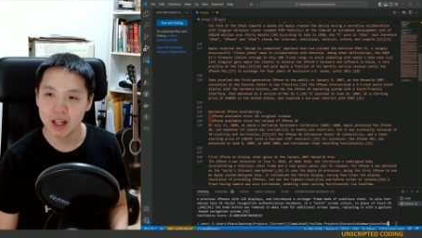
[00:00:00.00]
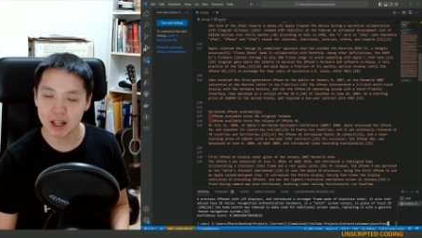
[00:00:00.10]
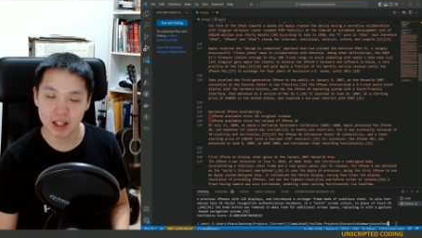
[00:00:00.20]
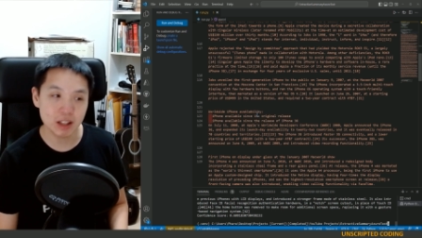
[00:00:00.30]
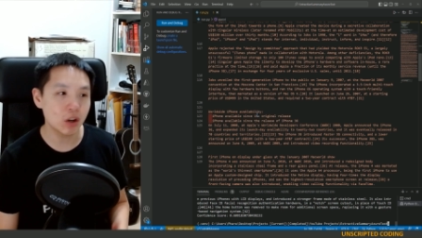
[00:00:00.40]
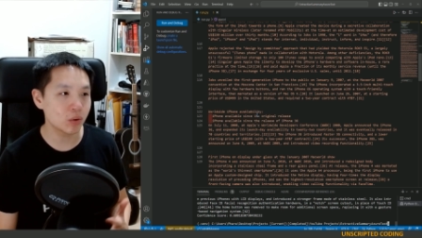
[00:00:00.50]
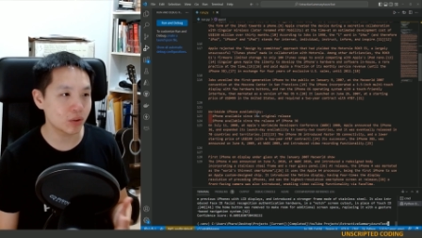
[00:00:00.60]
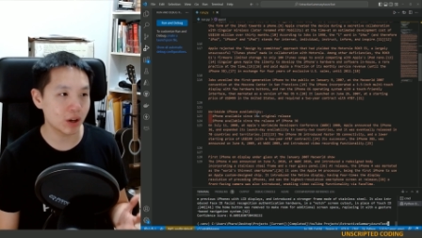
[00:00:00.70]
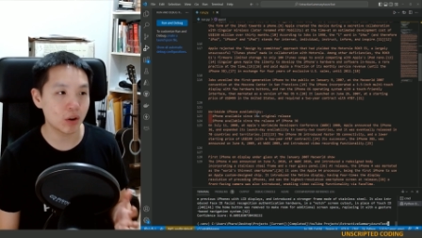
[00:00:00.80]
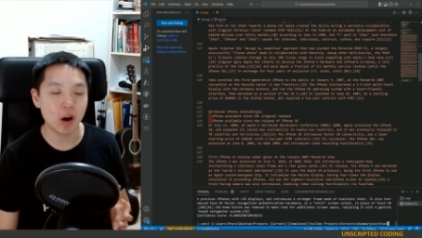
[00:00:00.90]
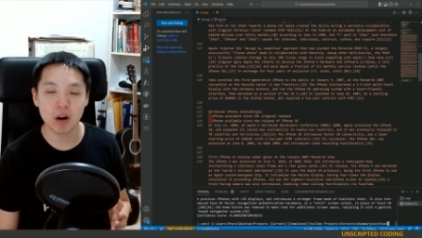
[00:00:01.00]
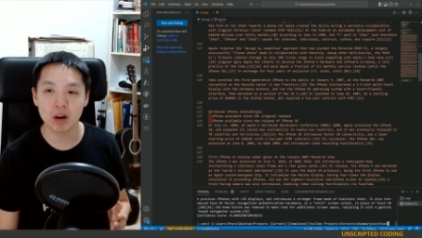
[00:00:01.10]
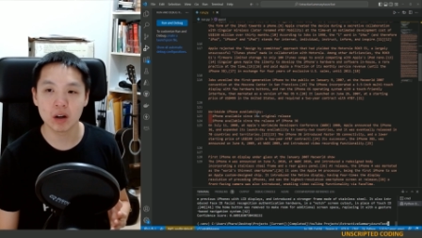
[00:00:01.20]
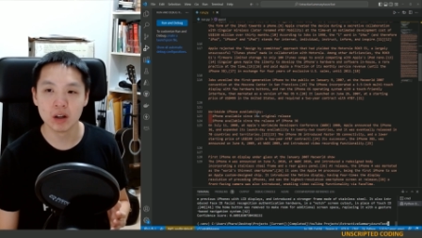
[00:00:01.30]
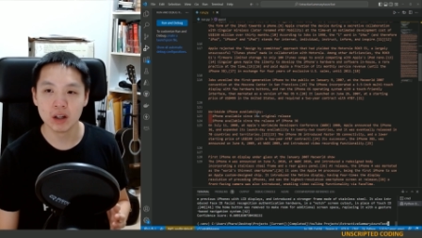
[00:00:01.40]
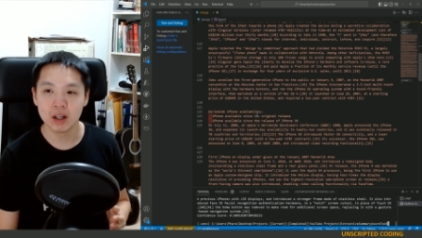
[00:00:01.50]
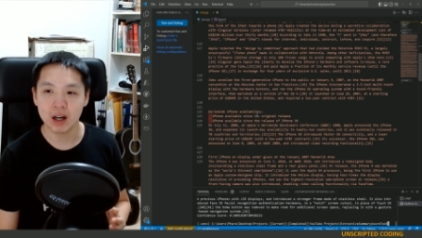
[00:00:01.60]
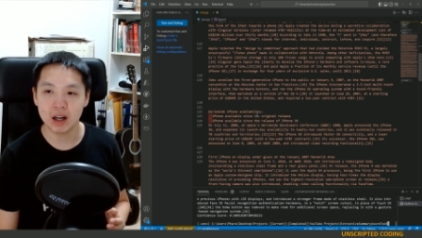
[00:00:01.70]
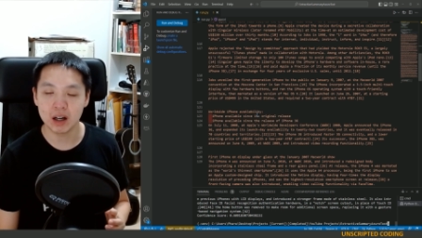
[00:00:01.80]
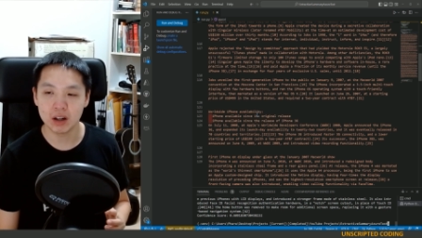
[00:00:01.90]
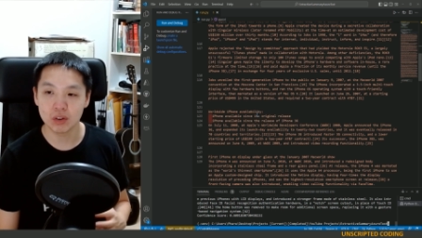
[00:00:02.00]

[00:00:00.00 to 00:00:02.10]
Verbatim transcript: And I know there are uh,